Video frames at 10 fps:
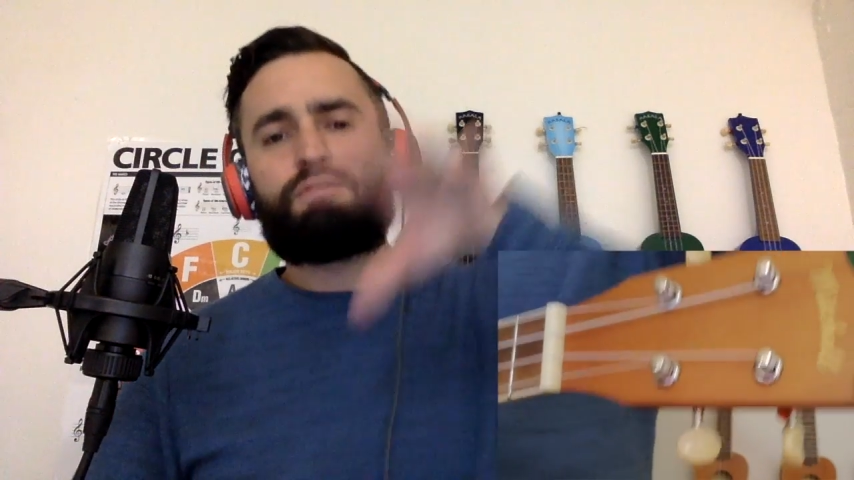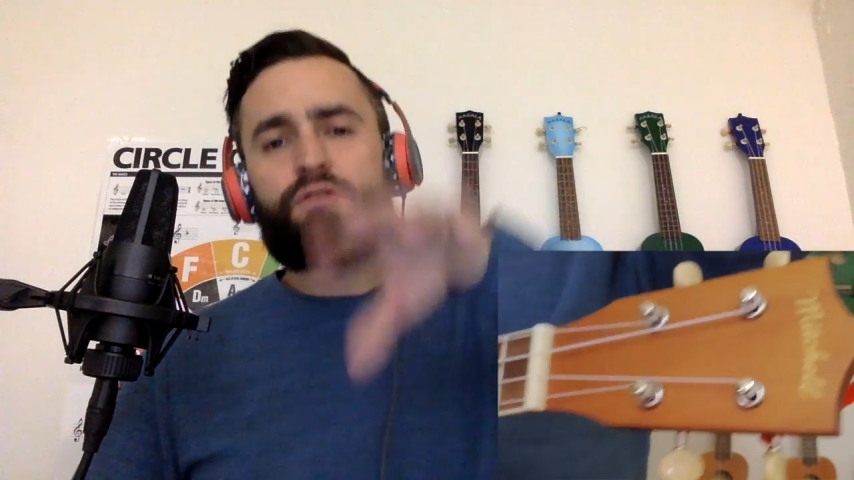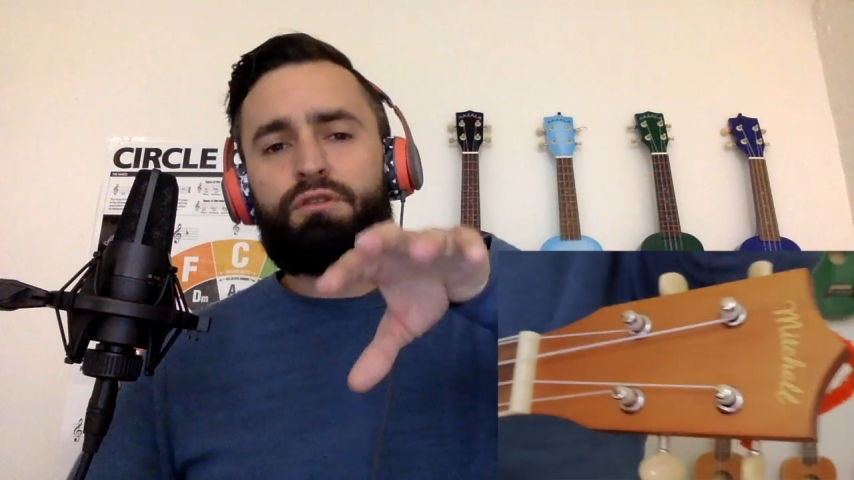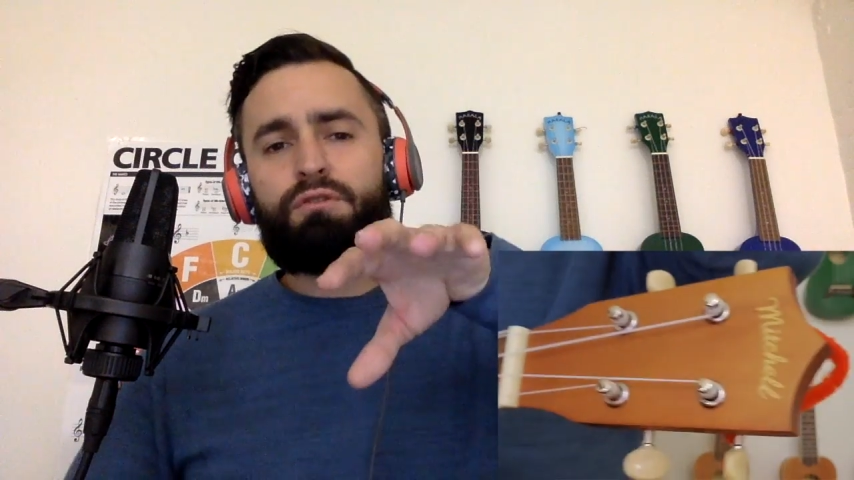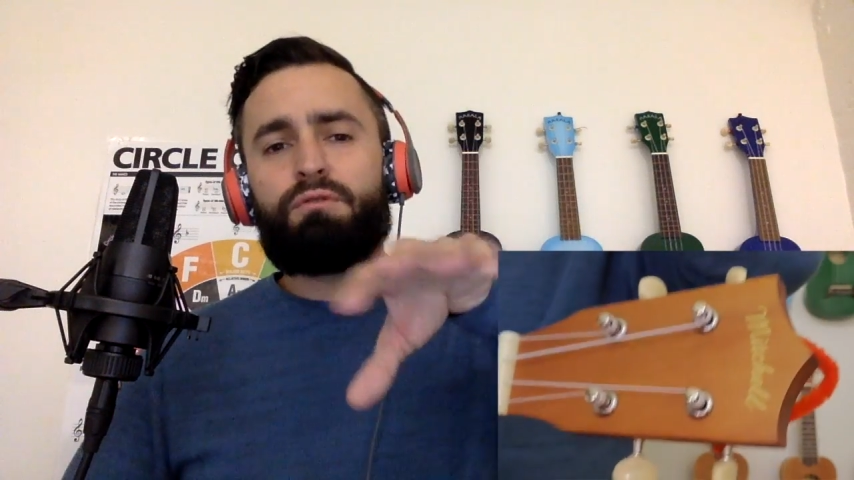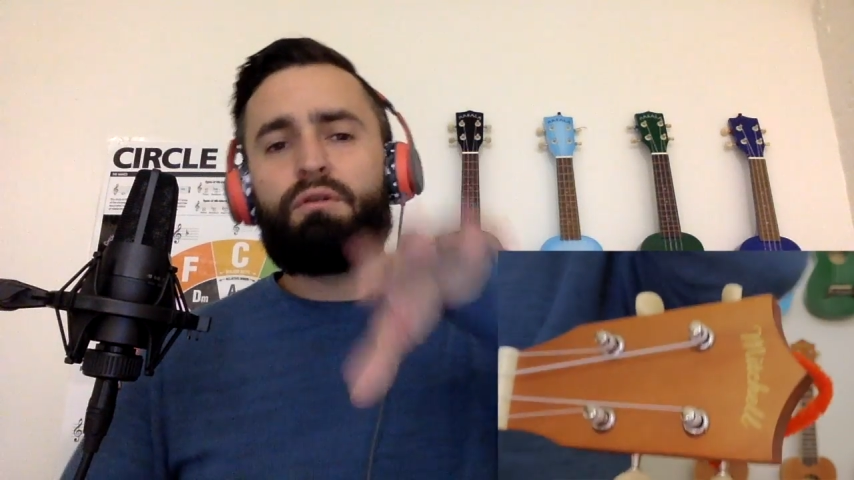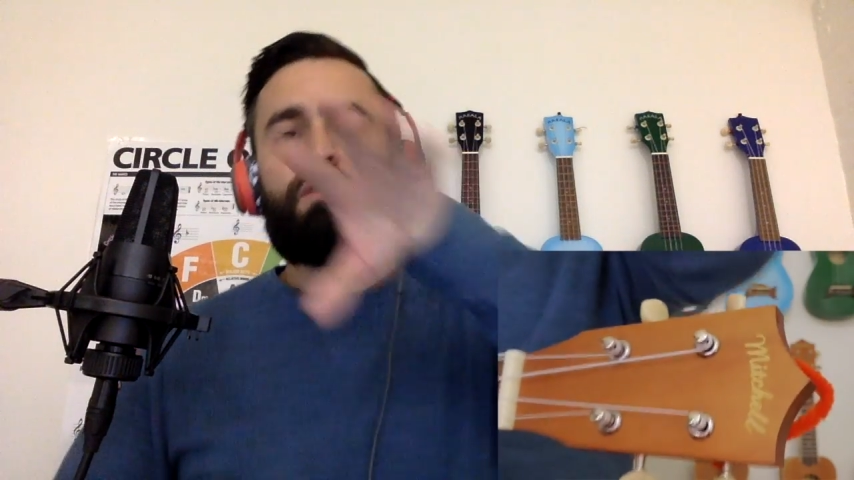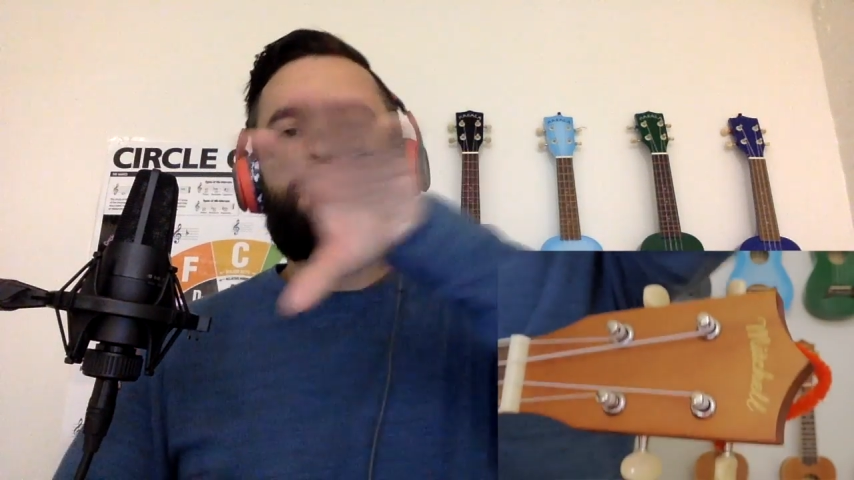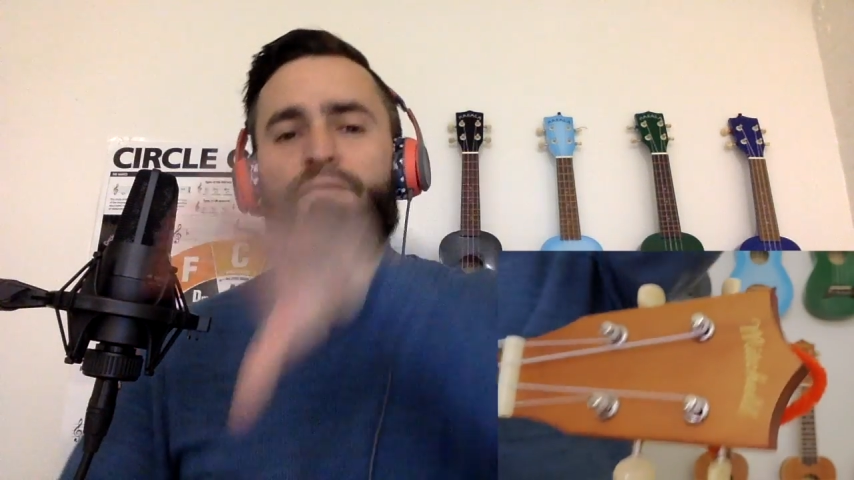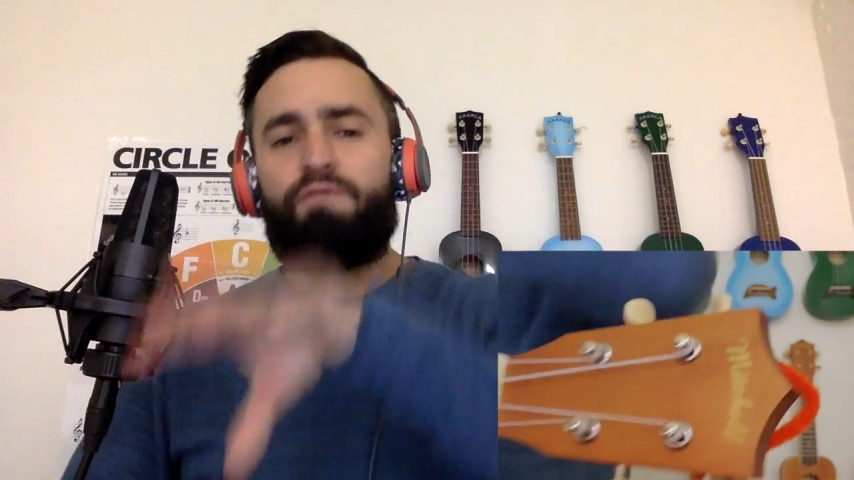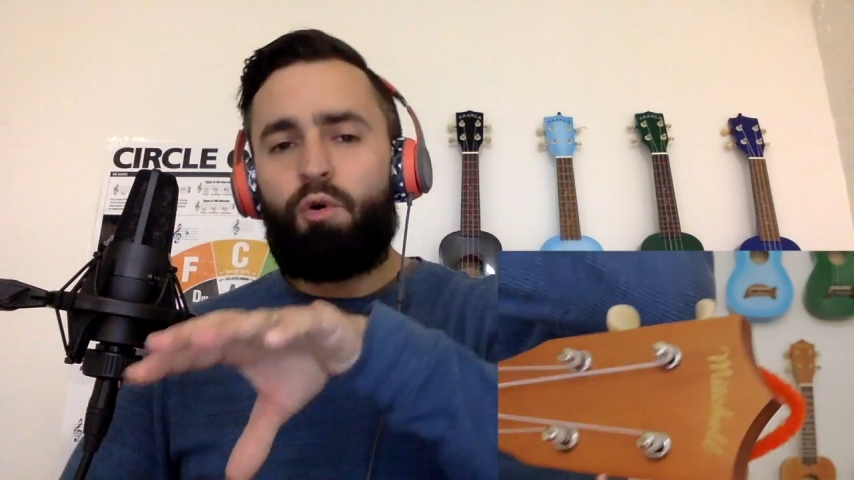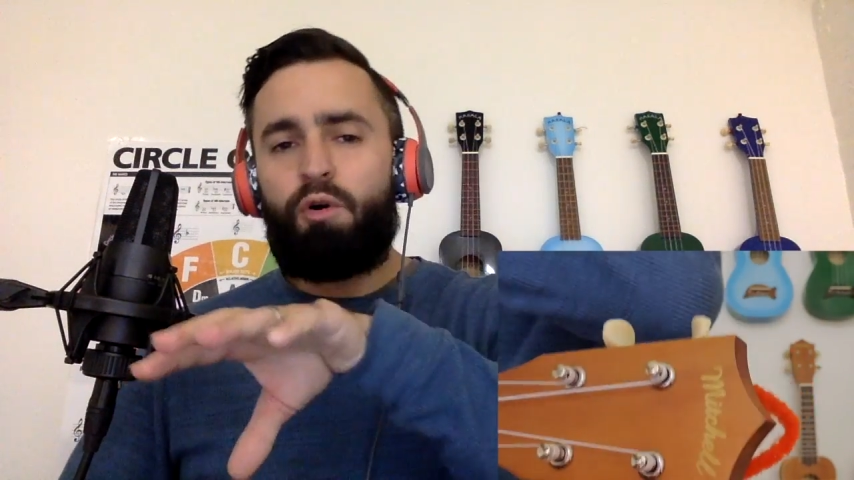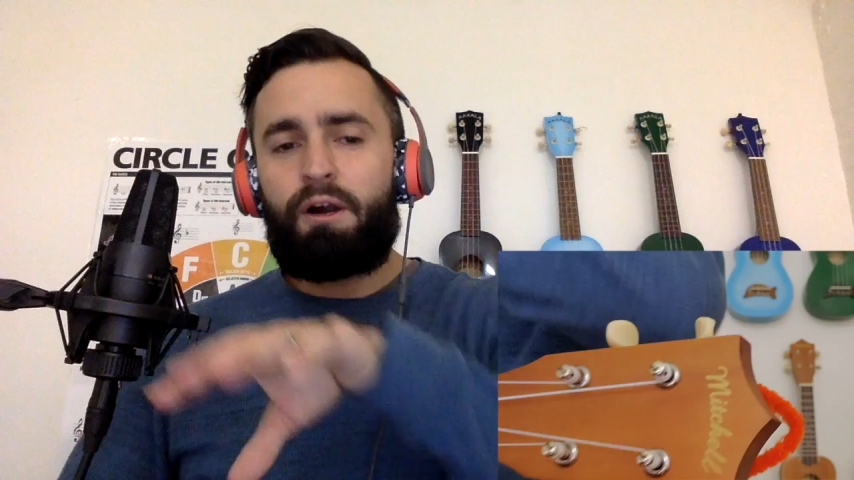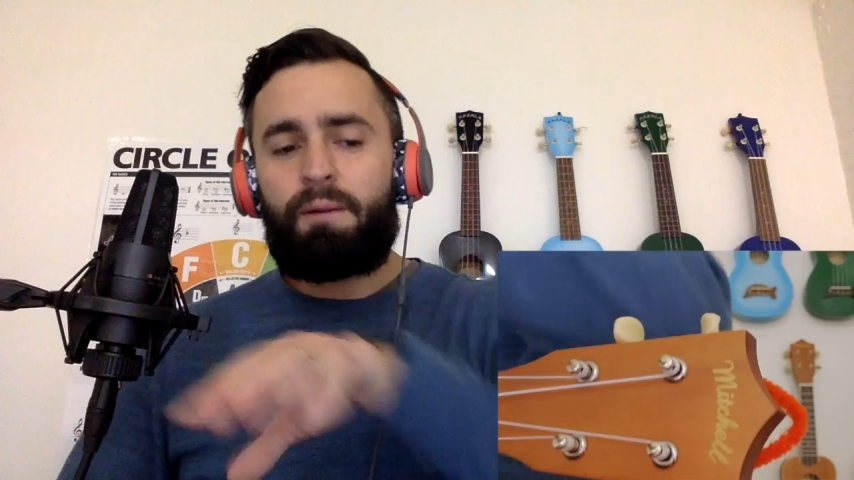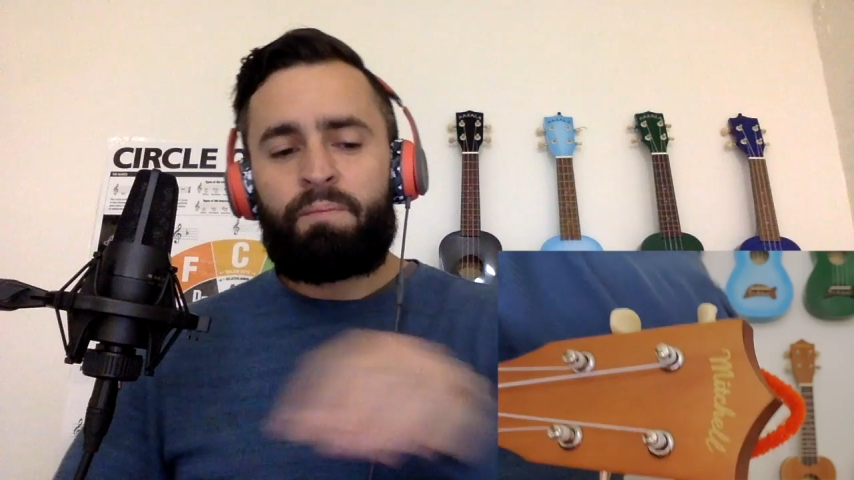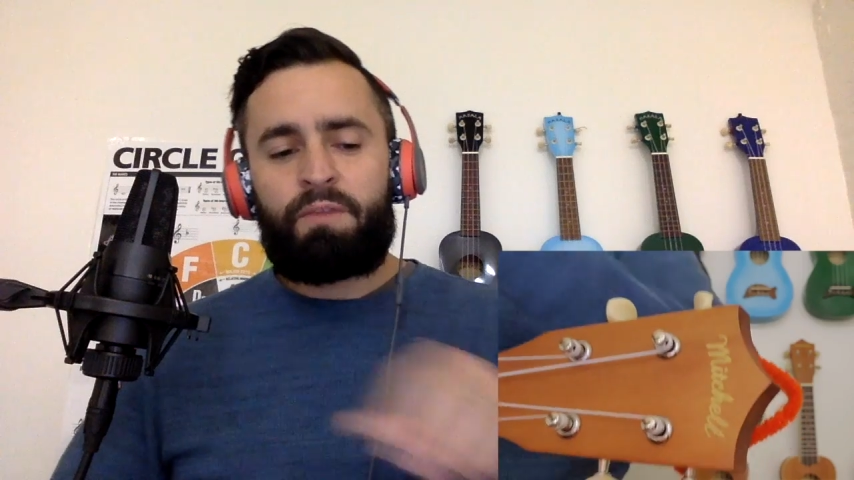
2, 4.